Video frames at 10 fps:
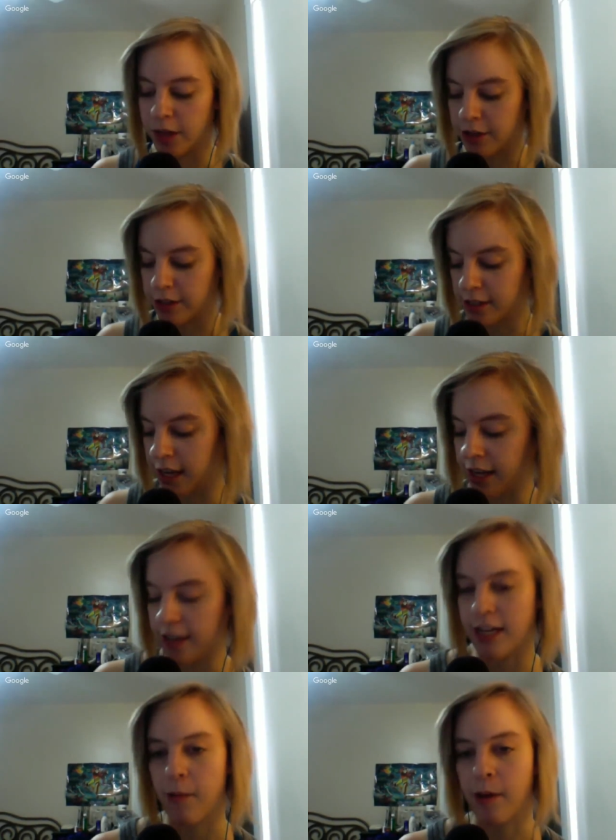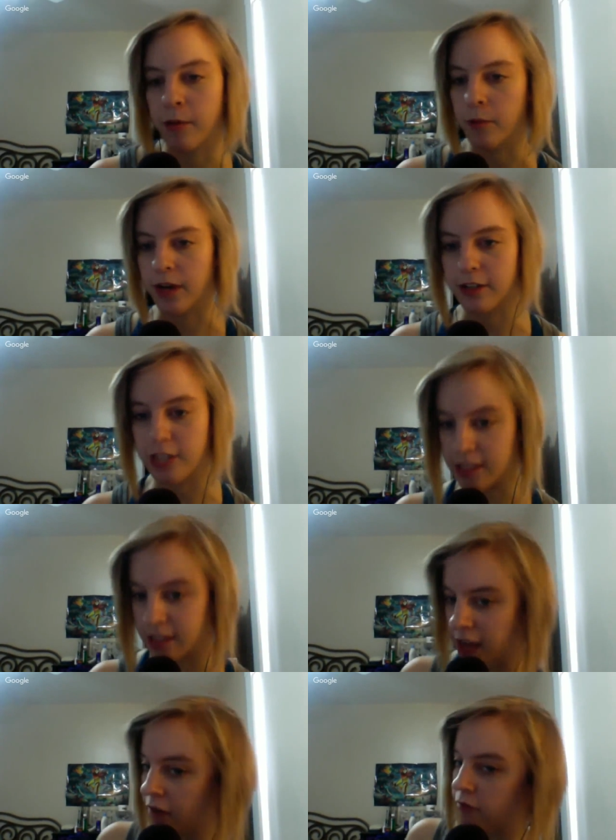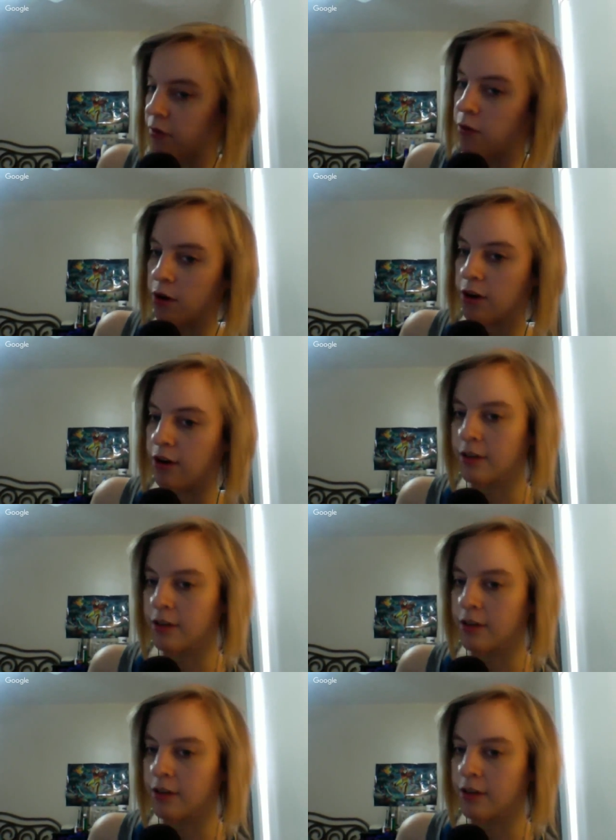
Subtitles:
it's like Atomic Blue Production stuff or